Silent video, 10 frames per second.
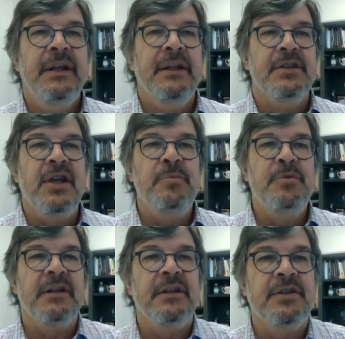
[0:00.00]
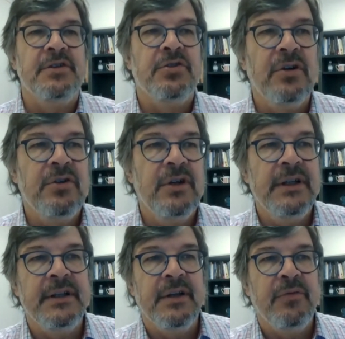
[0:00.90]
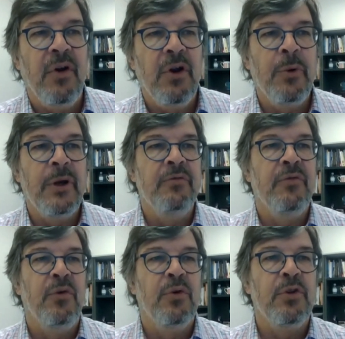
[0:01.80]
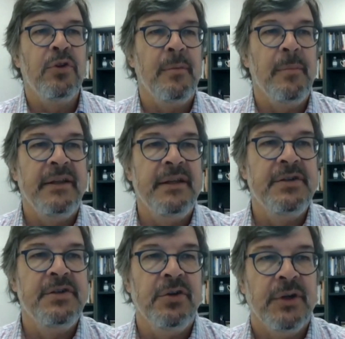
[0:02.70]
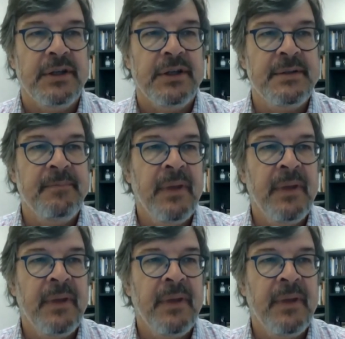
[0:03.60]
The subject is structured in the following 4 thematic units.